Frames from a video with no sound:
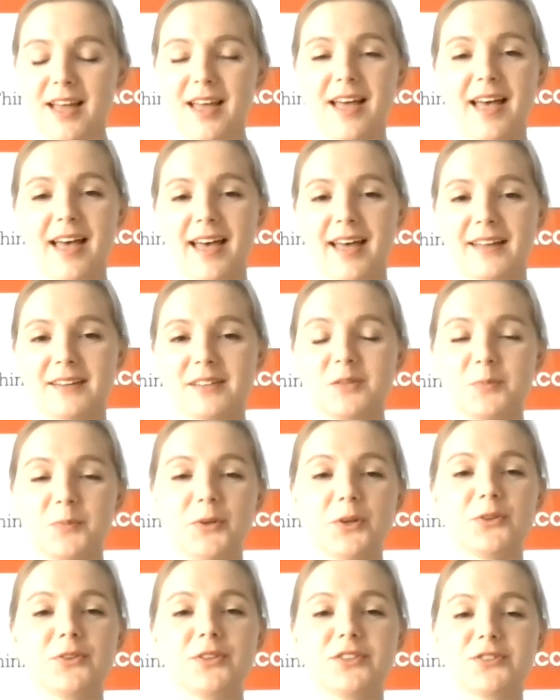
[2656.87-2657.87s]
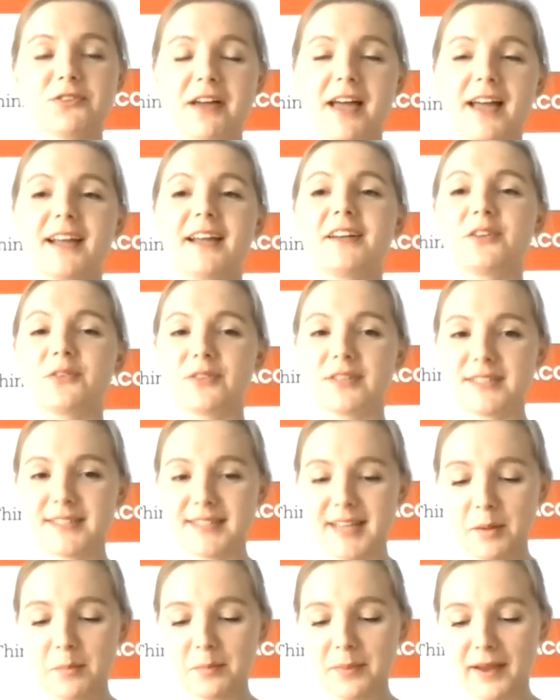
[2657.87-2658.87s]
and be on the track and on the
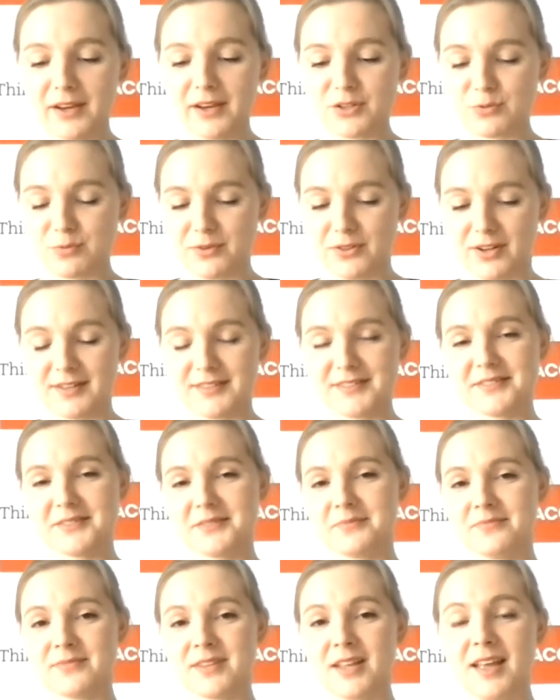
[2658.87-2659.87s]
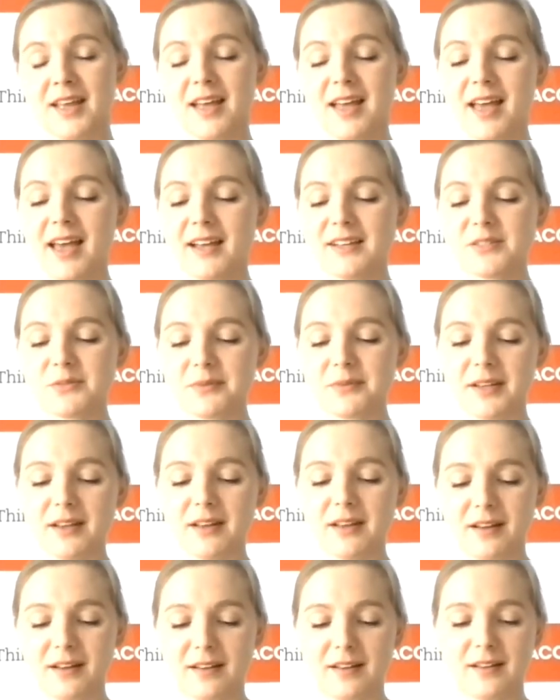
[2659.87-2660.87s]
same page with us. As
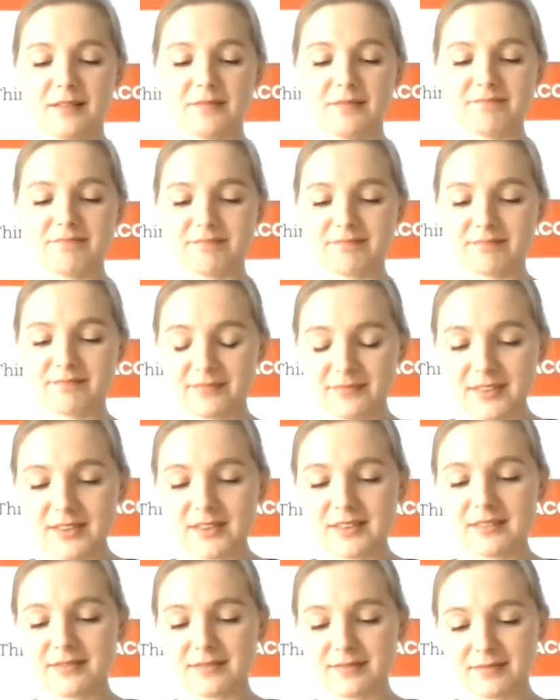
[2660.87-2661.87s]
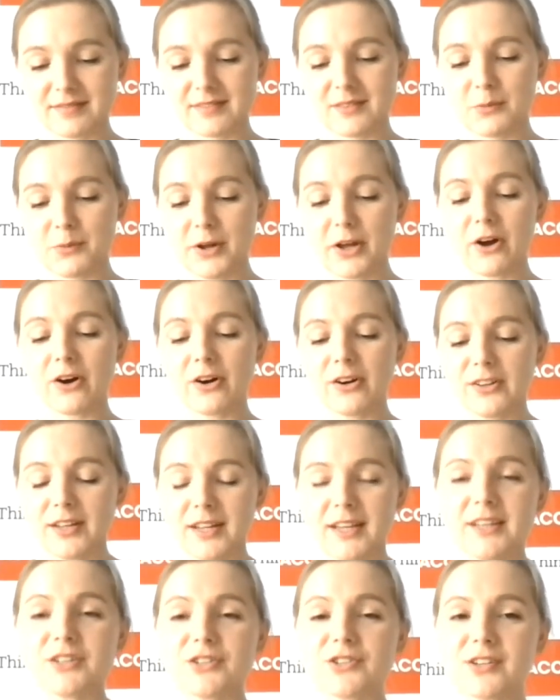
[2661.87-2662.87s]
we are
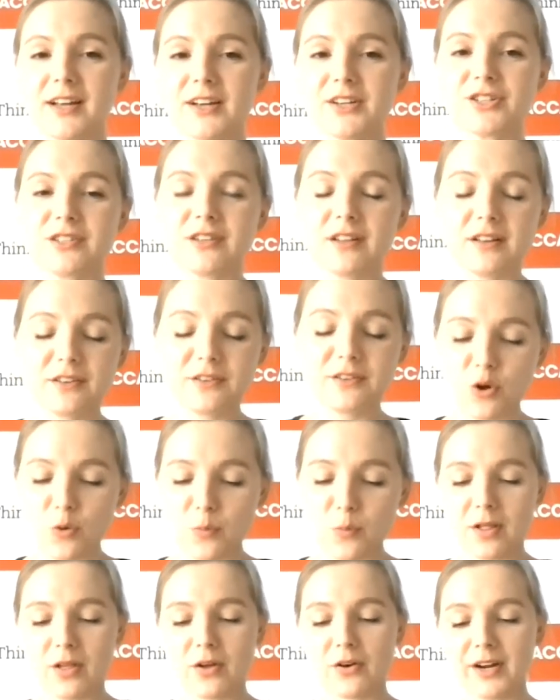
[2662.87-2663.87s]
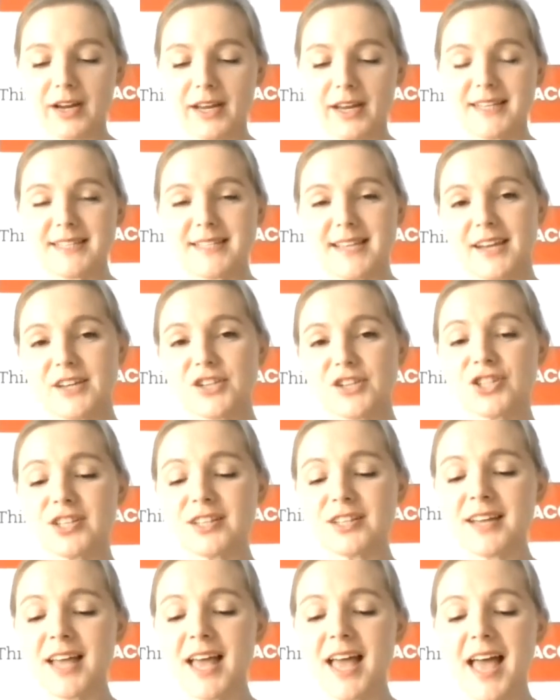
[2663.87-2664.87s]
the international global
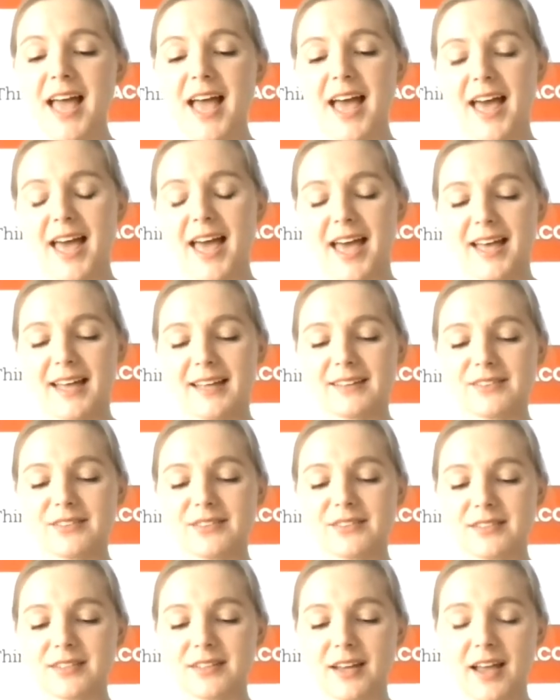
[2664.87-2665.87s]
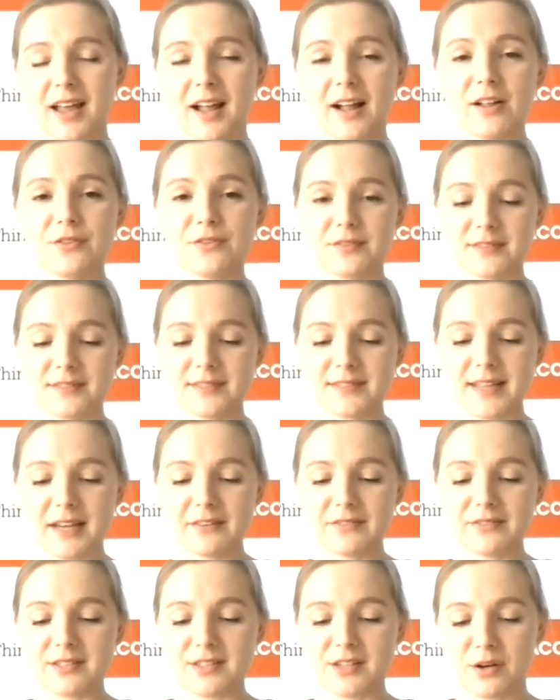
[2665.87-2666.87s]
organization, and health and
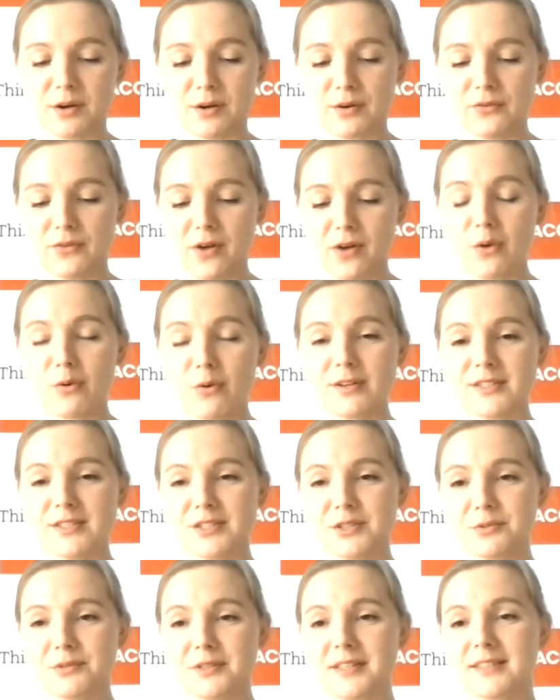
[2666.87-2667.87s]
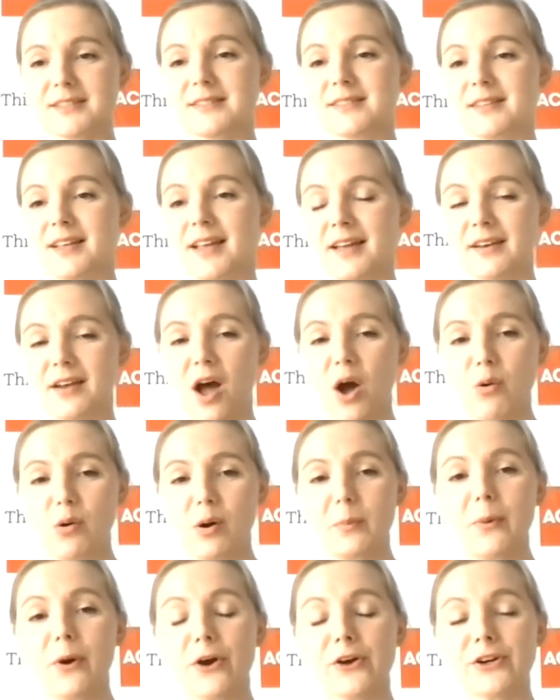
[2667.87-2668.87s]
safety of our students and
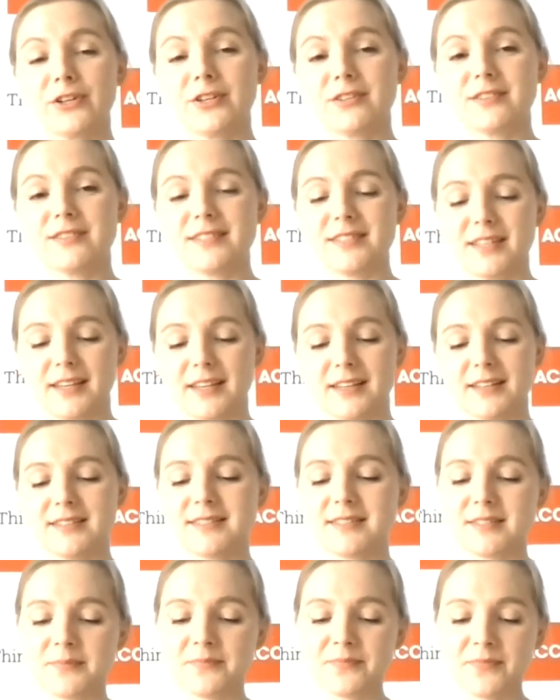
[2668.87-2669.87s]
our partners is